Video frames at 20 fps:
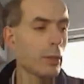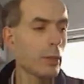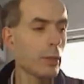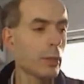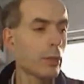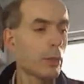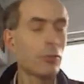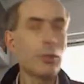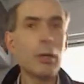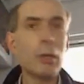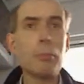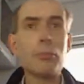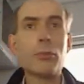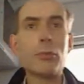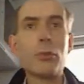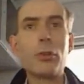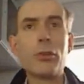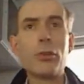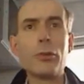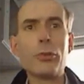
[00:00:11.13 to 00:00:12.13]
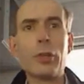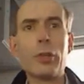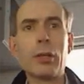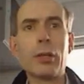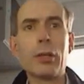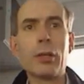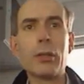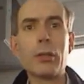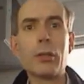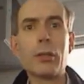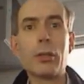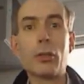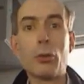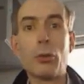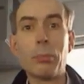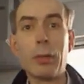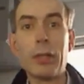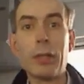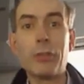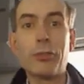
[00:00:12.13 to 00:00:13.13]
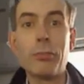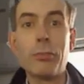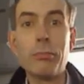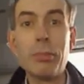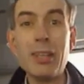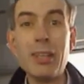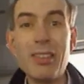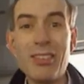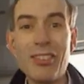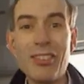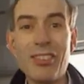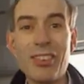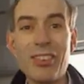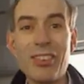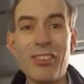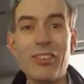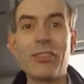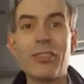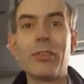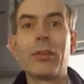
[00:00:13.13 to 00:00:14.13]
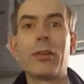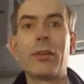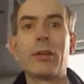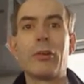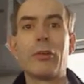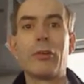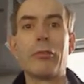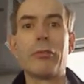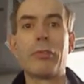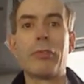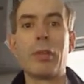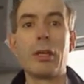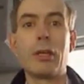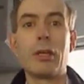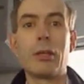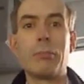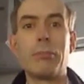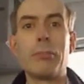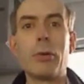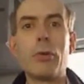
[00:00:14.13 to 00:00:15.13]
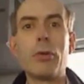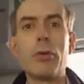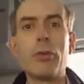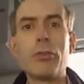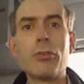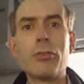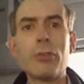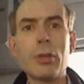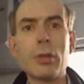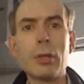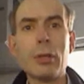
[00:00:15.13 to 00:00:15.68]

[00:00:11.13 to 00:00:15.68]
except using the complex impedances of the components